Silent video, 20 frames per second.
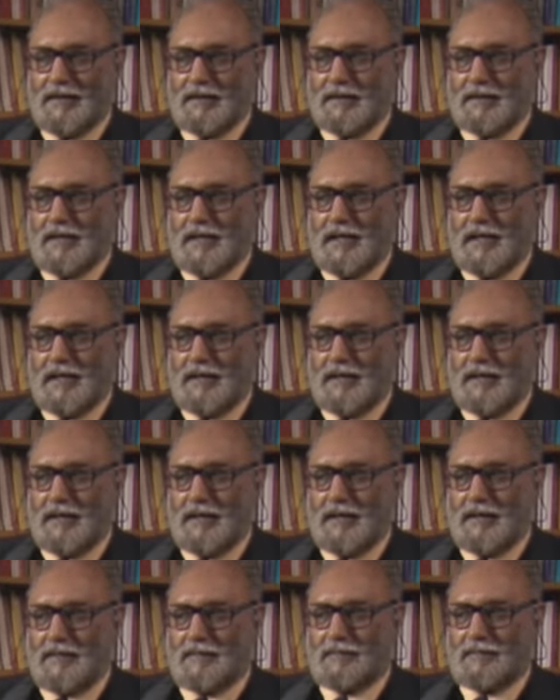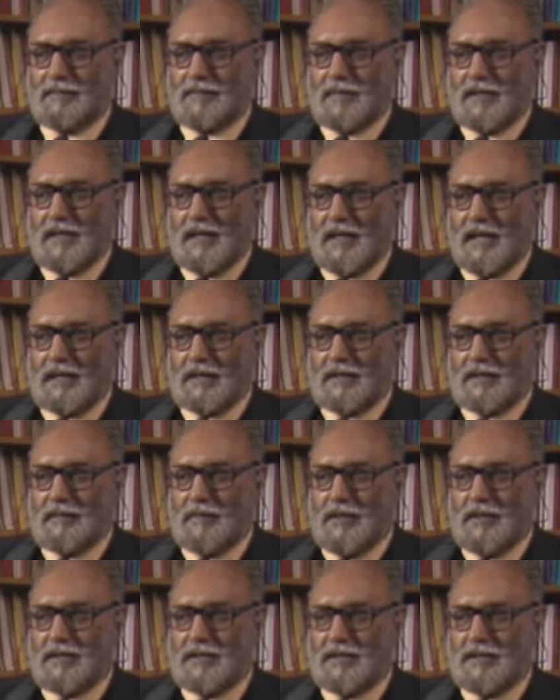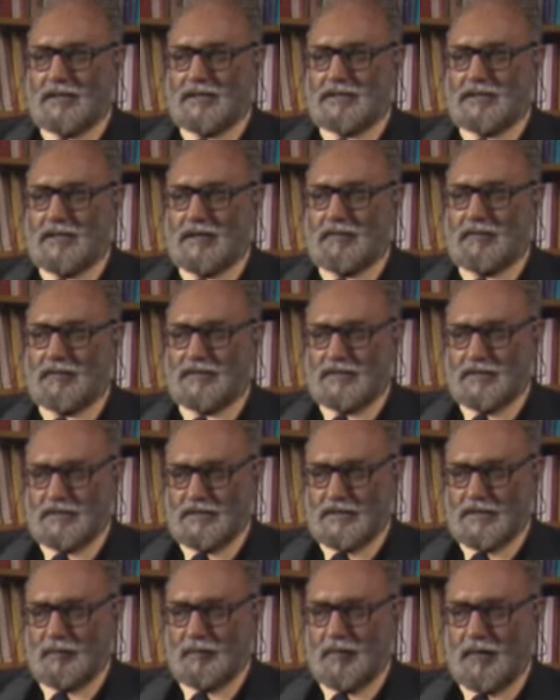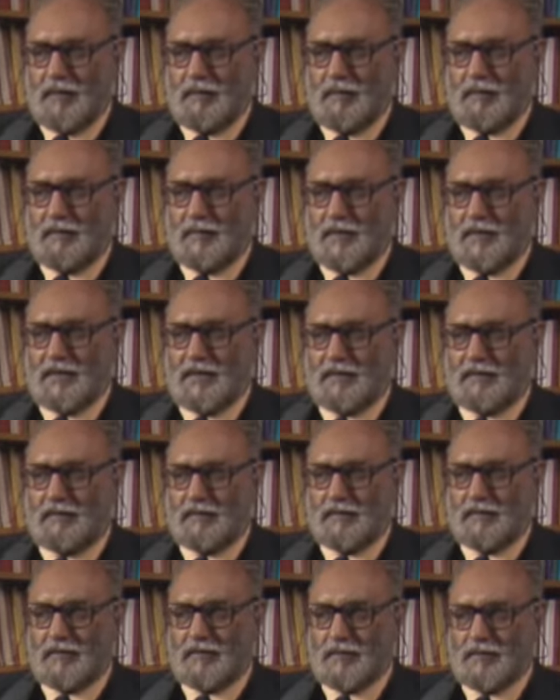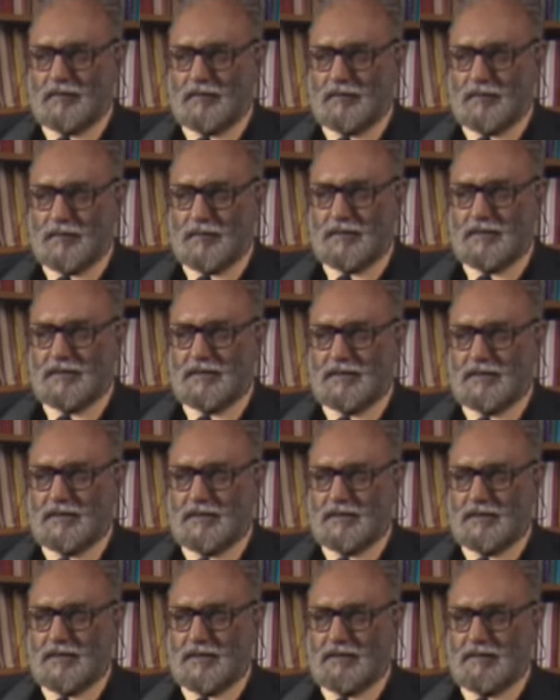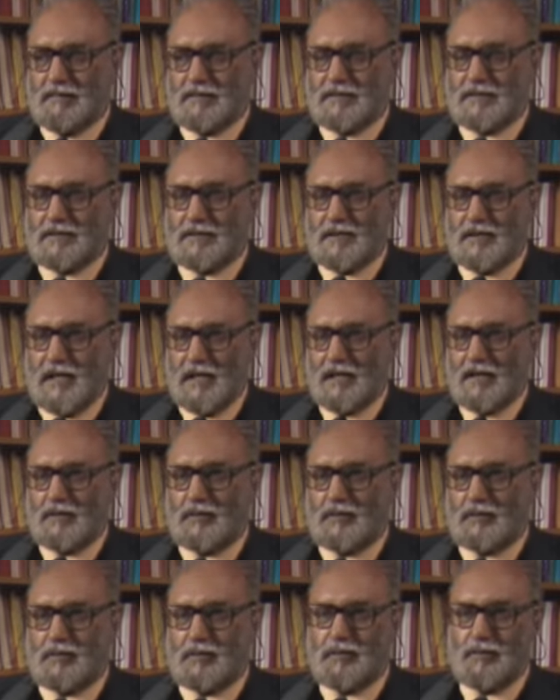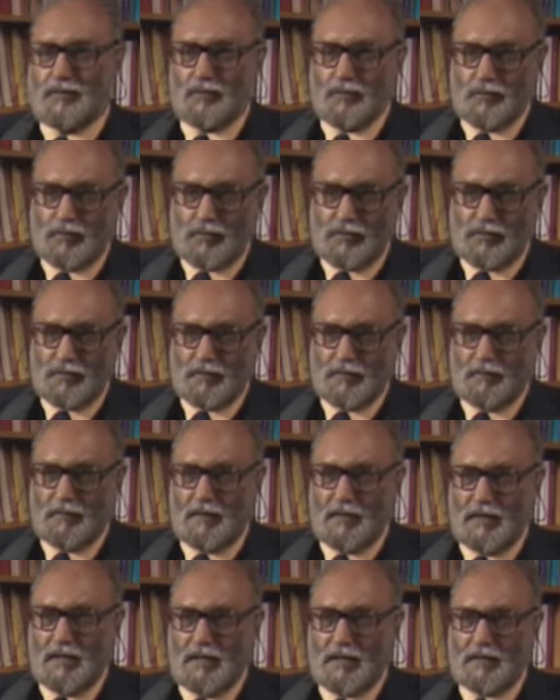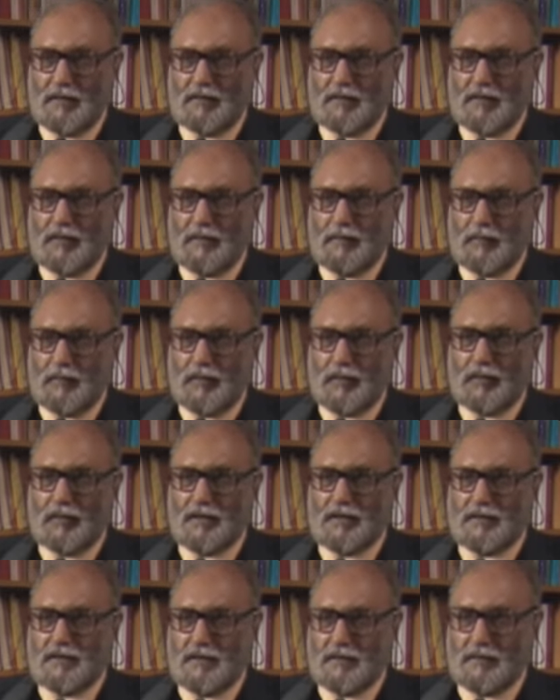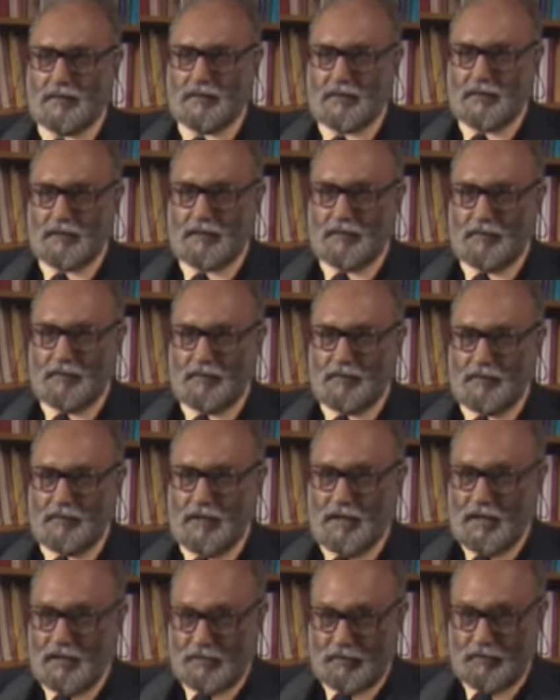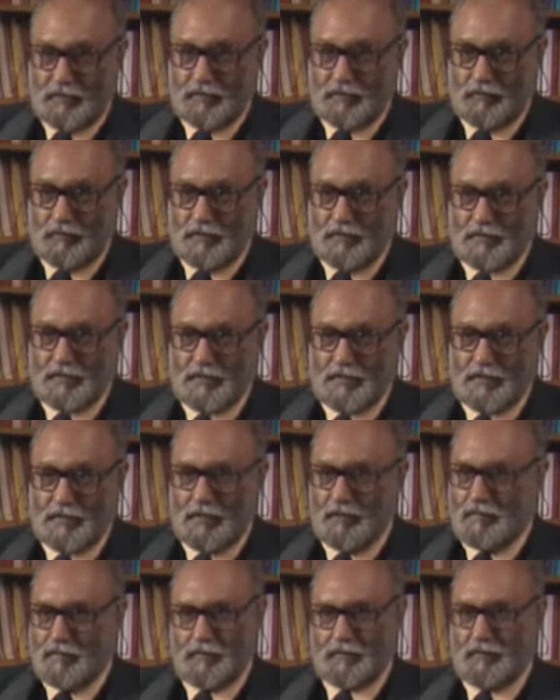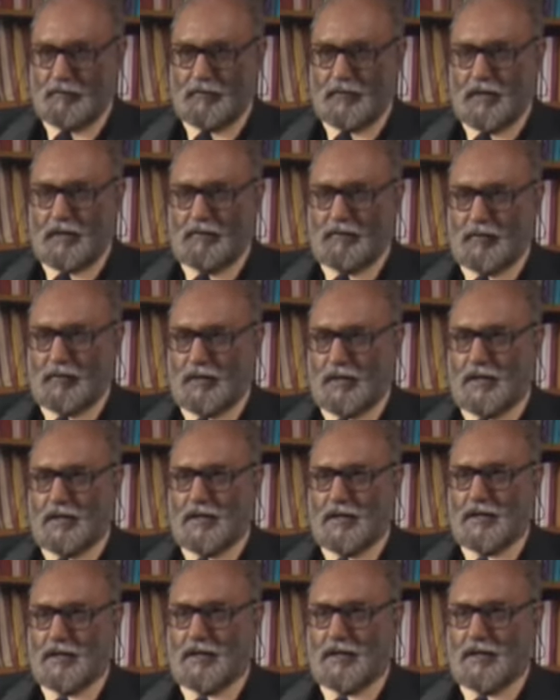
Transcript: Then at the meeting itself, as I said, Bhabha made that wonderful speech, which led to the fusion being the important subject in the 58 conference. 55 already,